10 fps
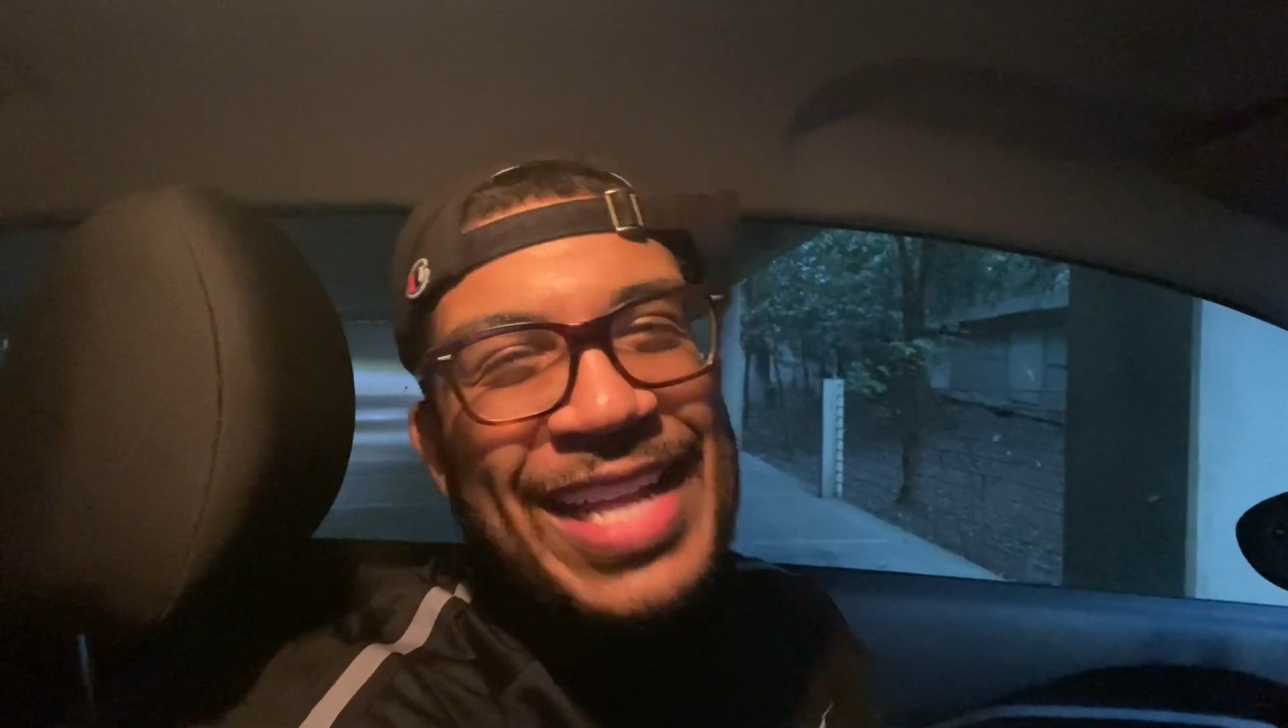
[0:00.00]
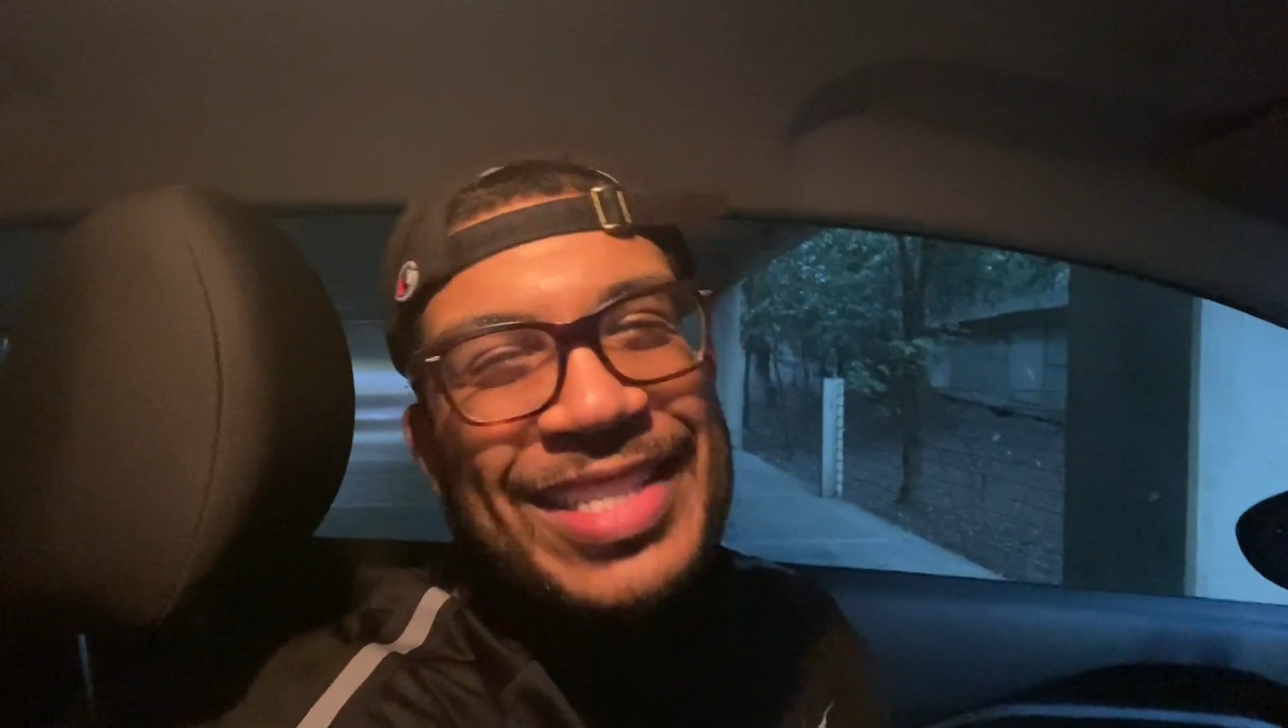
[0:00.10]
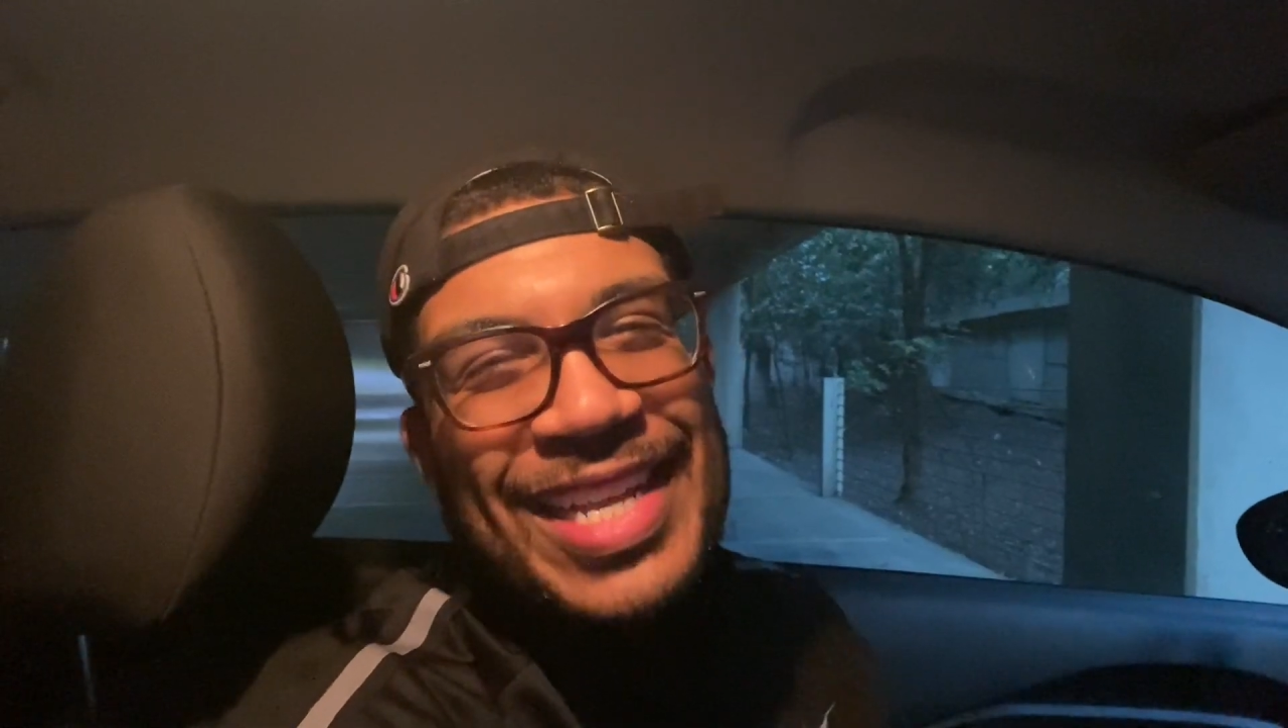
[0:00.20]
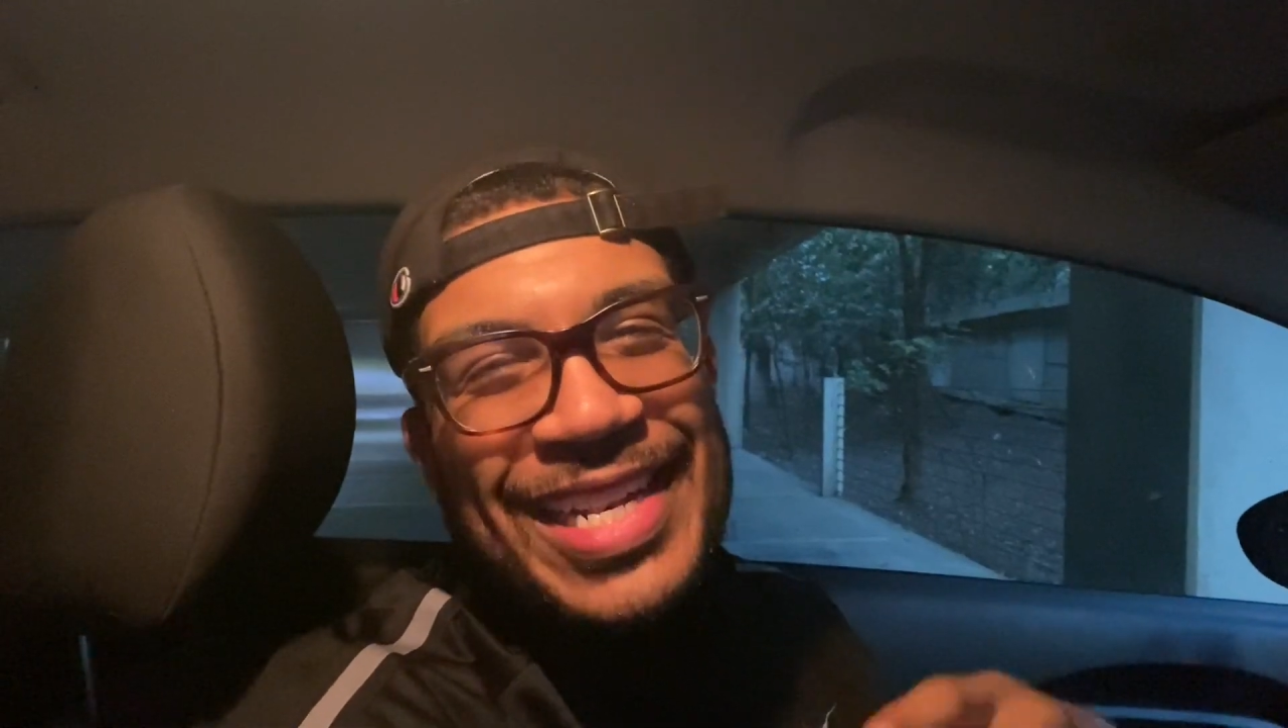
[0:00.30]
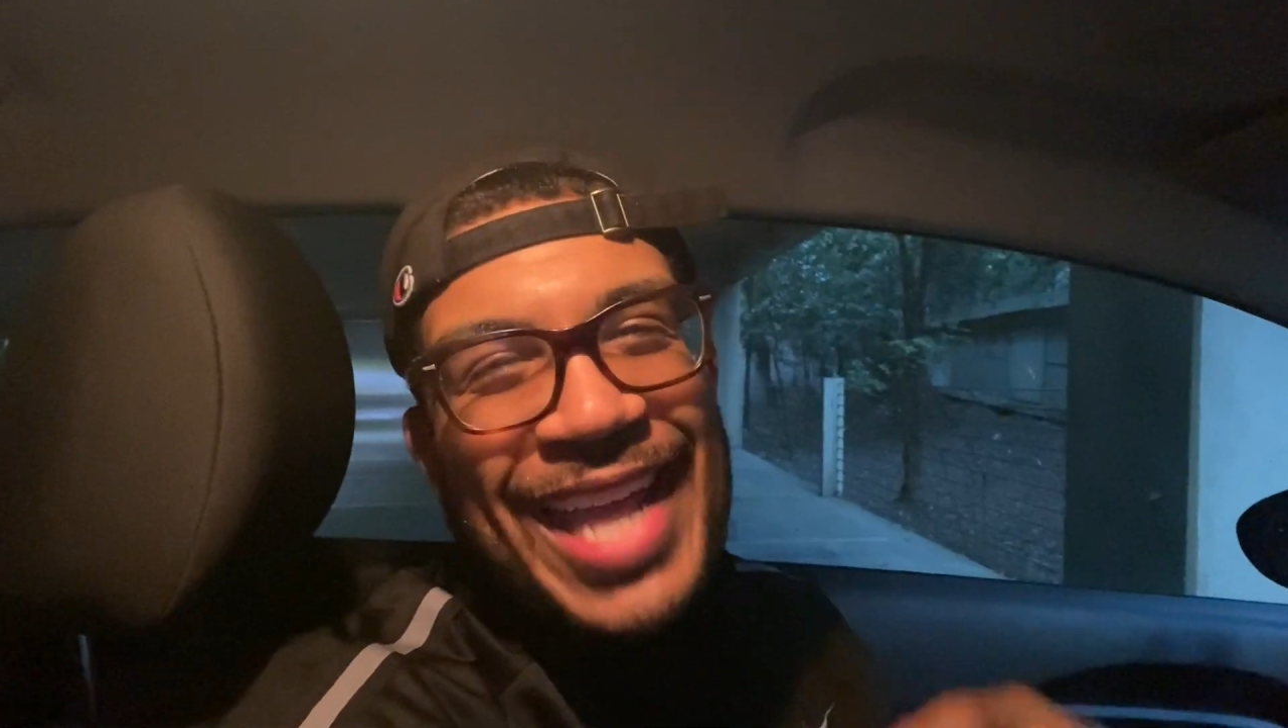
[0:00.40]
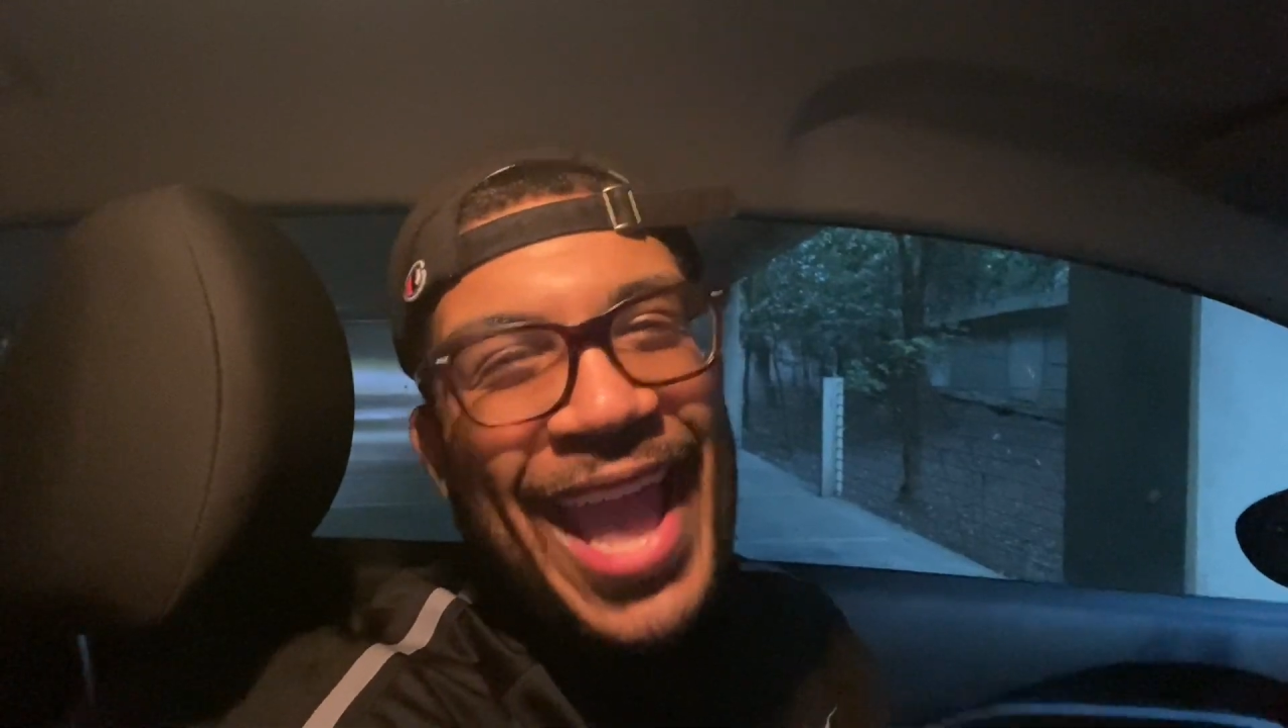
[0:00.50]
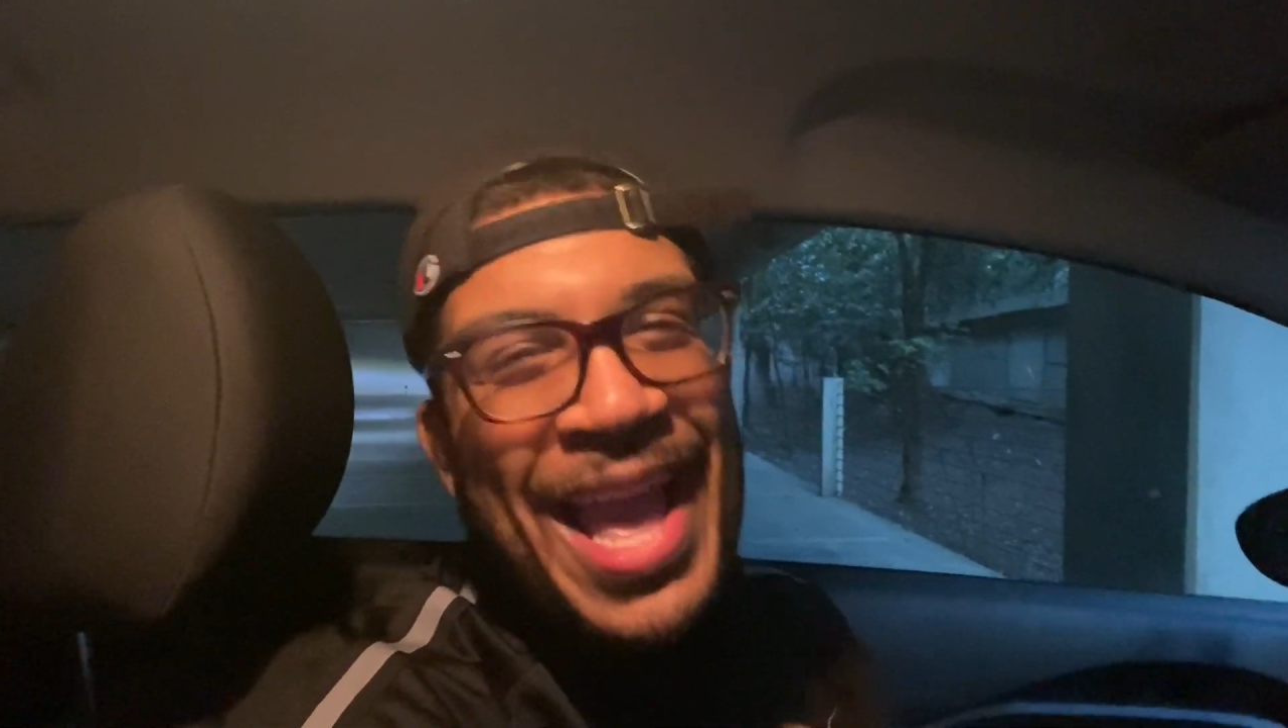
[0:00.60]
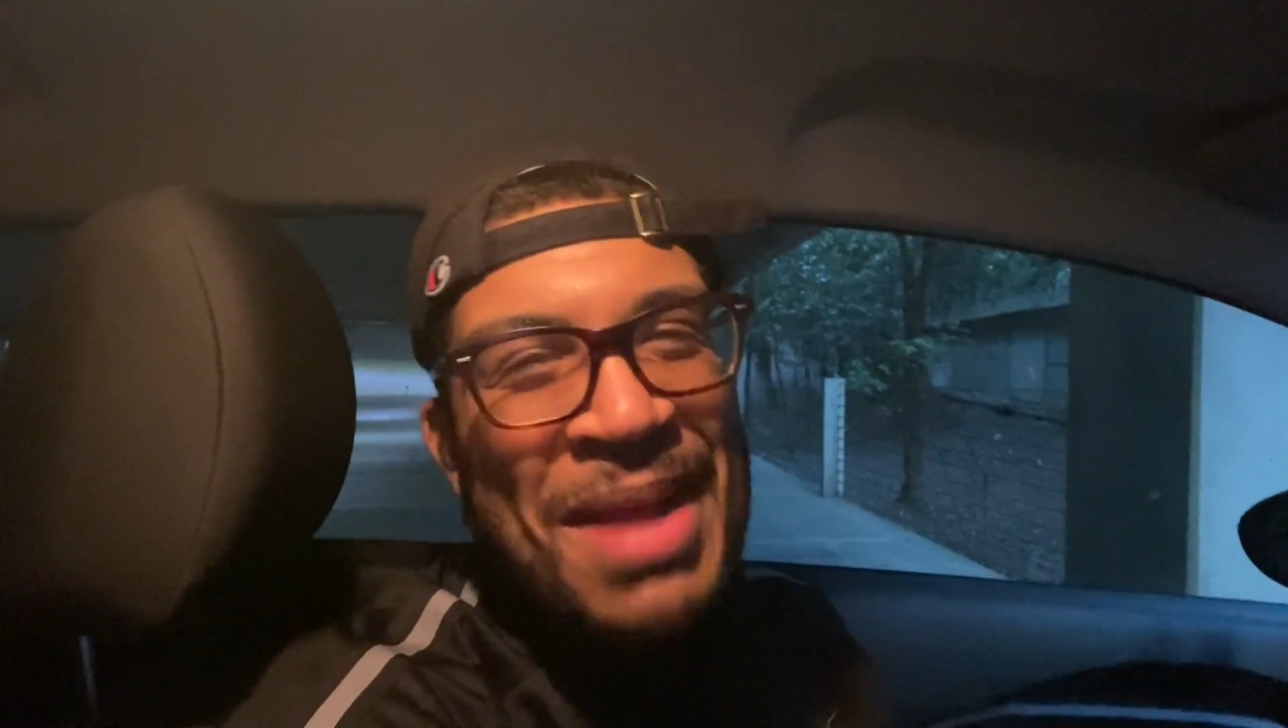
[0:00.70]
Today